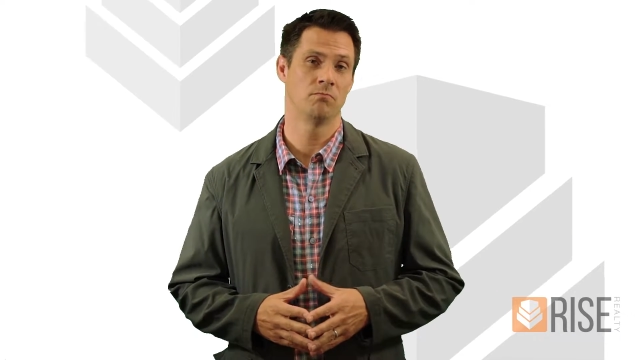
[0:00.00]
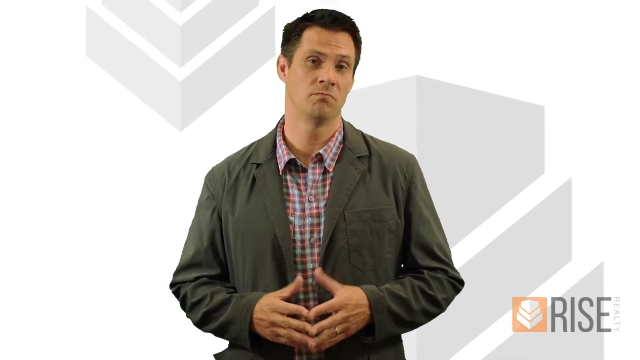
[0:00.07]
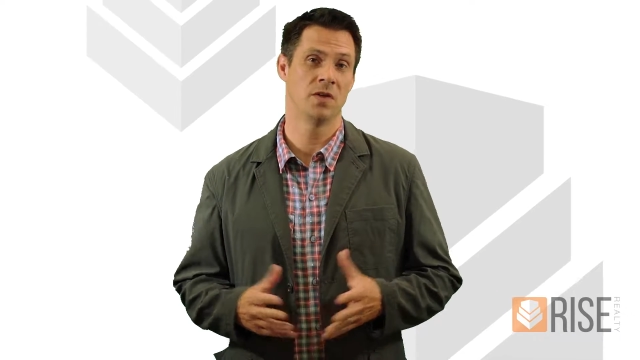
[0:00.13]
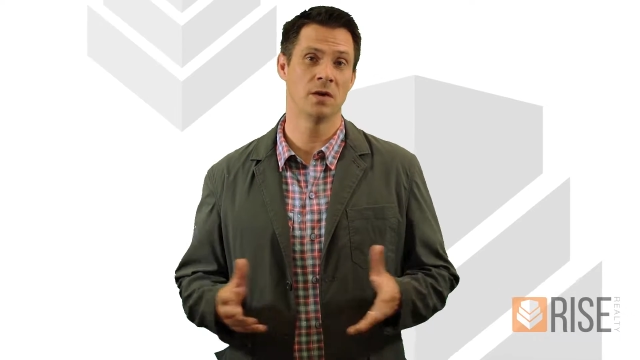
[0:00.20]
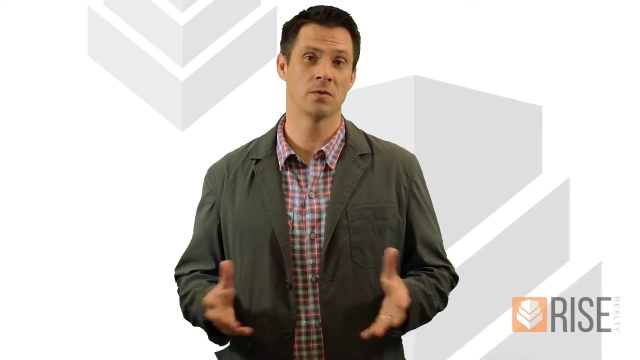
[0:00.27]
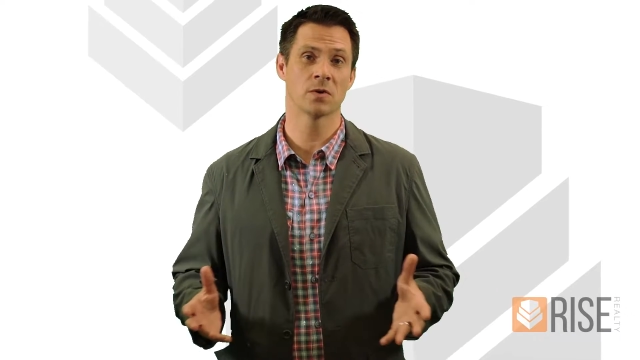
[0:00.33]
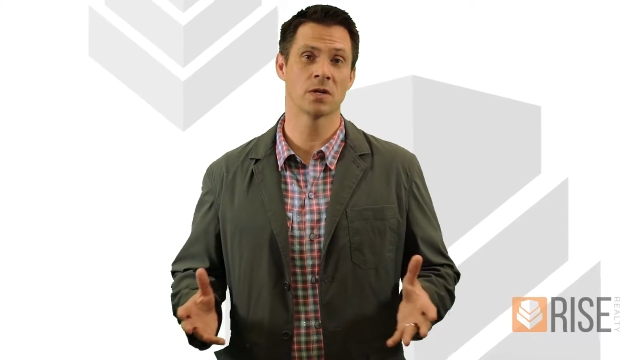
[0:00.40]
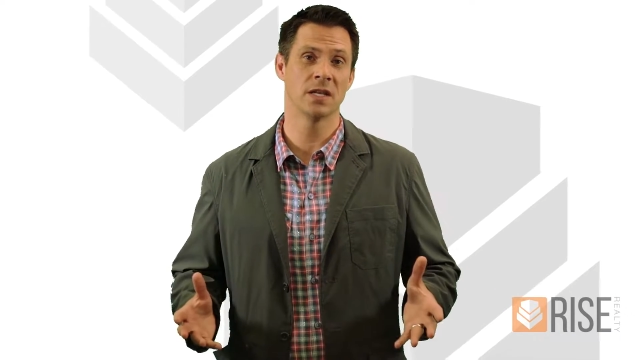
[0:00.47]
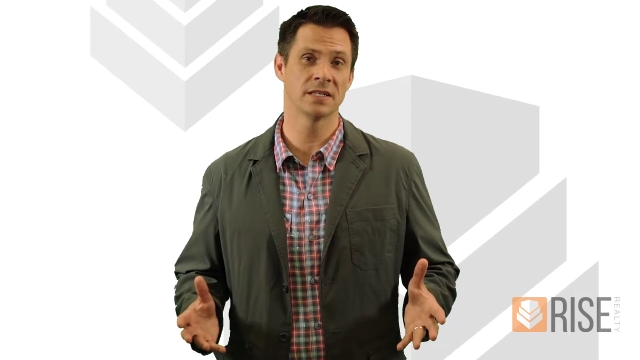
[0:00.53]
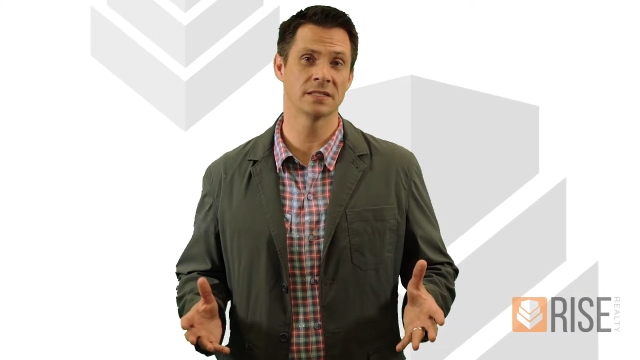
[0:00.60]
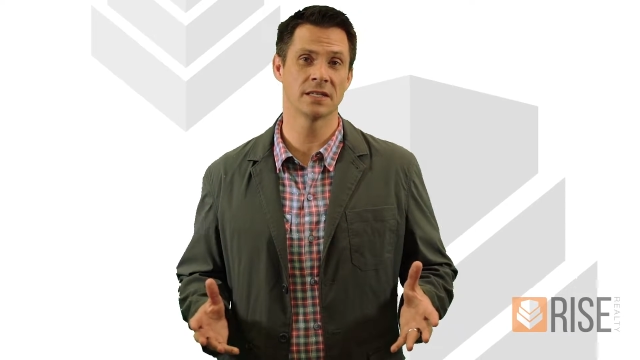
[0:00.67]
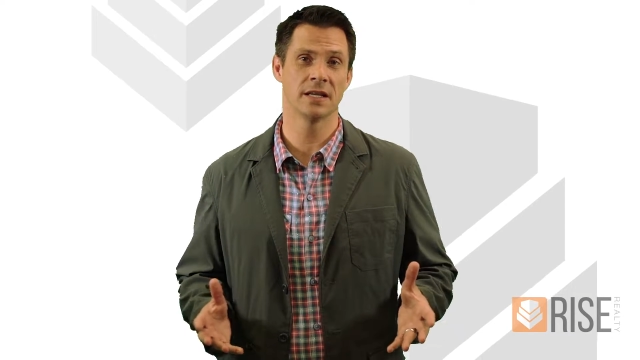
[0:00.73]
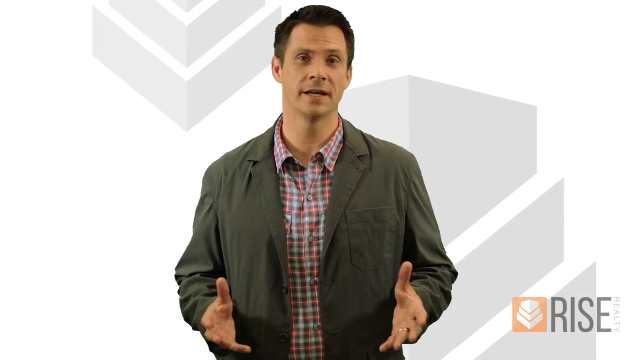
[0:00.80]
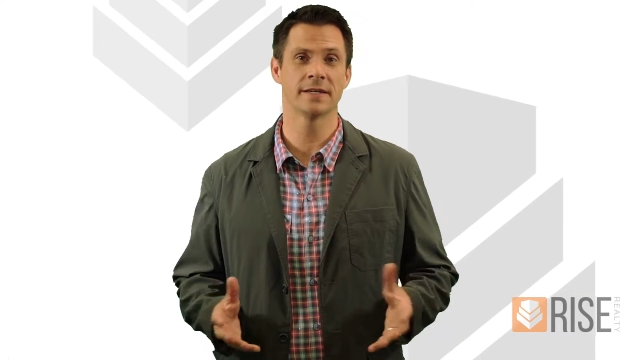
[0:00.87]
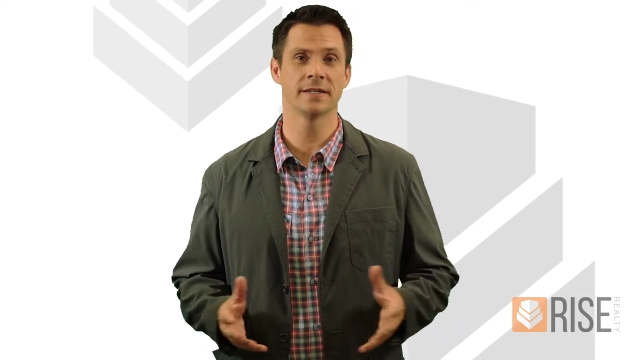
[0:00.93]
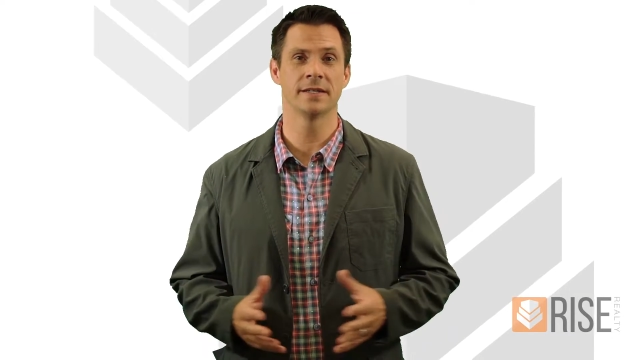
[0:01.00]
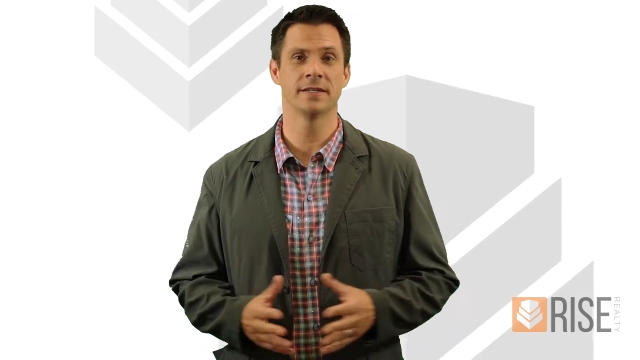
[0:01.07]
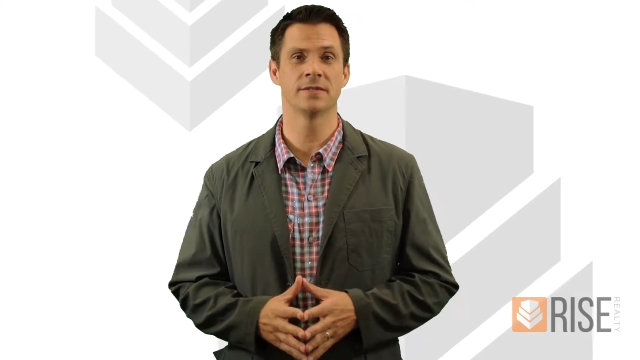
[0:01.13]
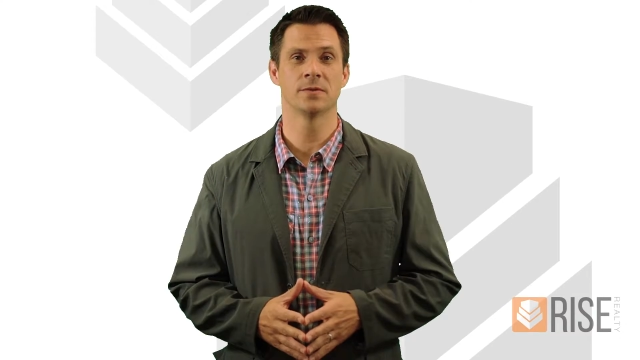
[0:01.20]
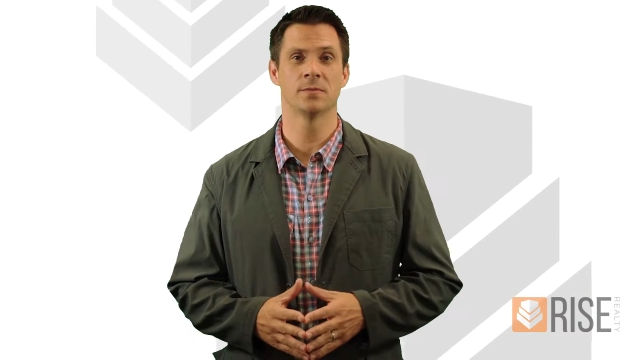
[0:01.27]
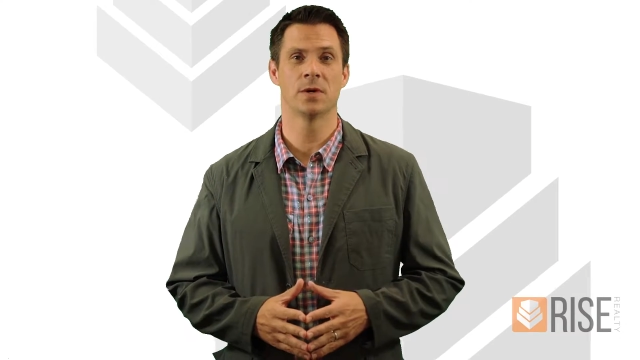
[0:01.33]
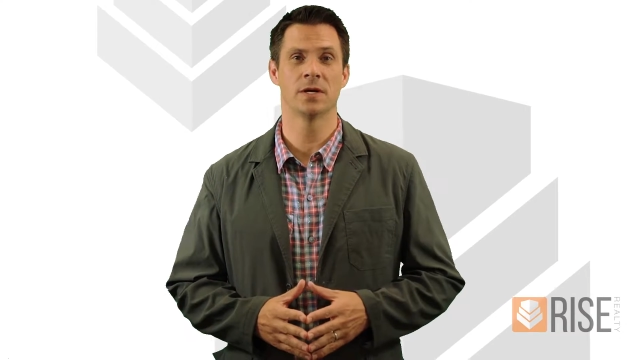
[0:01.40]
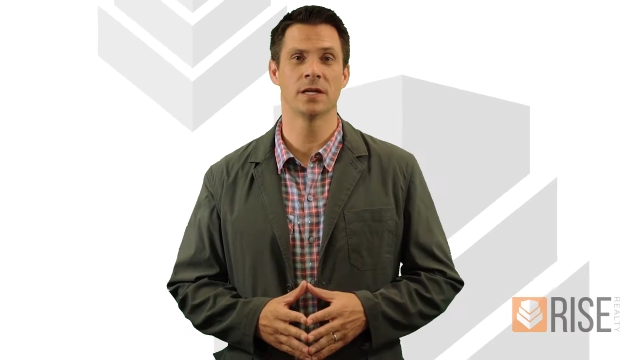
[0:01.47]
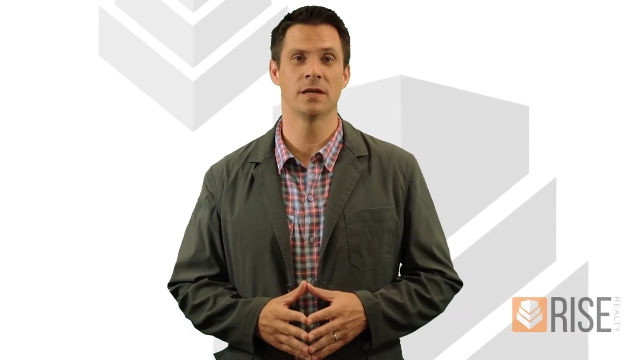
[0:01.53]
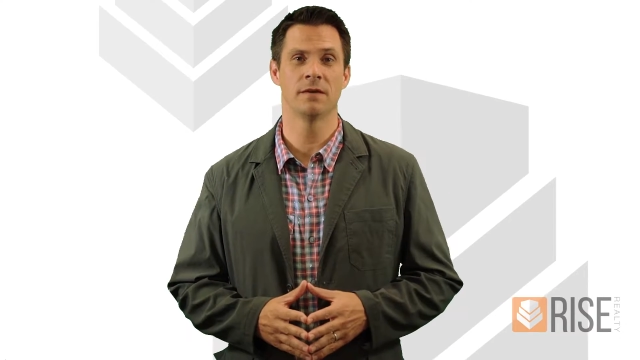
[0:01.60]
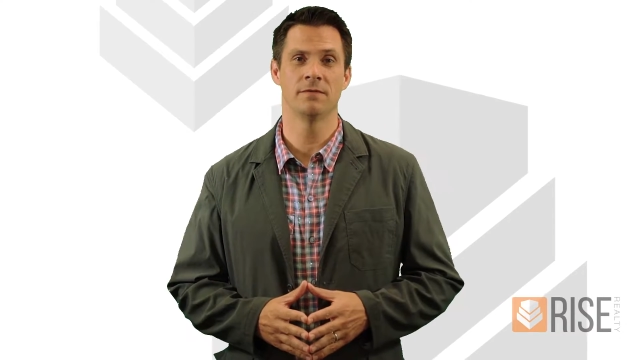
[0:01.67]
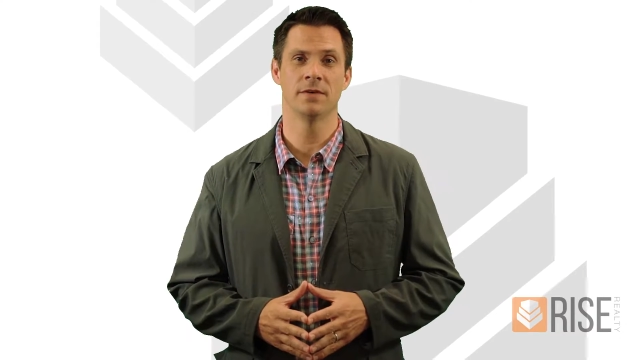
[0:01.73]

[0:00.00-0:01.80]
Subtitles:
they were less likely to want to